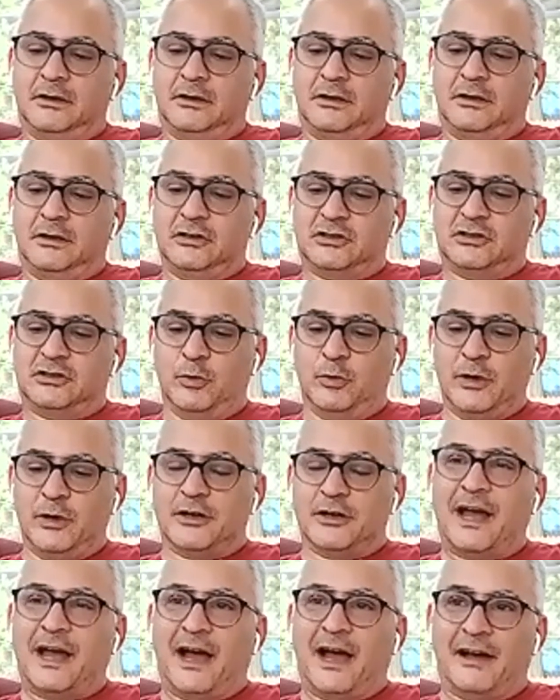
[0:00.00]
So we could
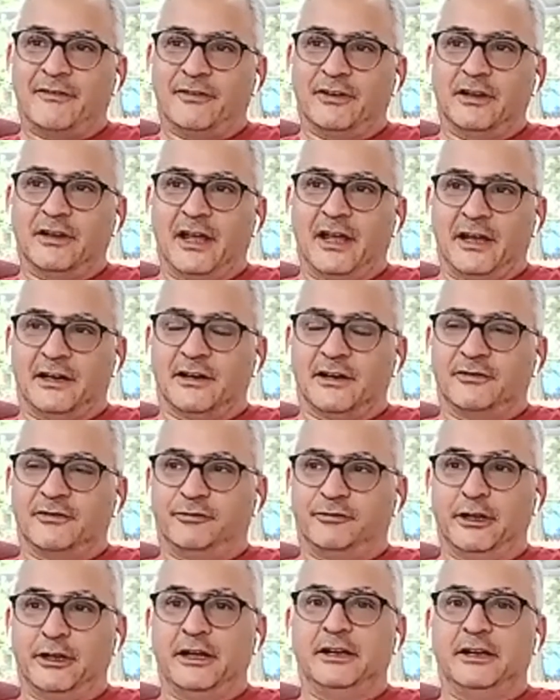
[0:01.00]
have a
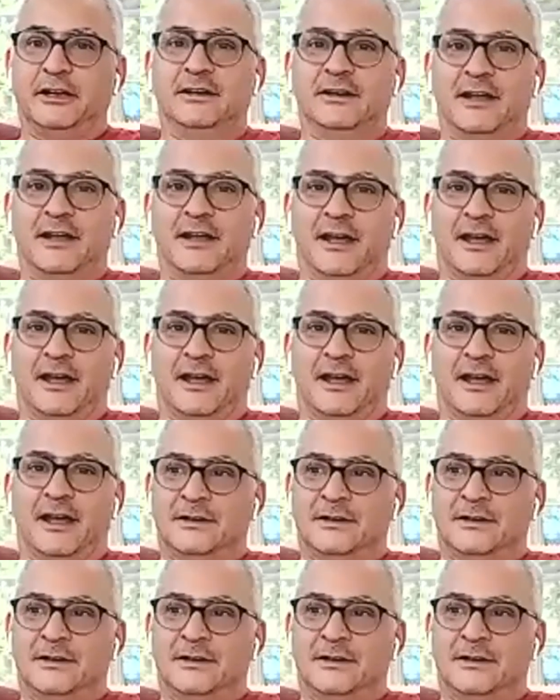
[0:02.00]
Flynn day.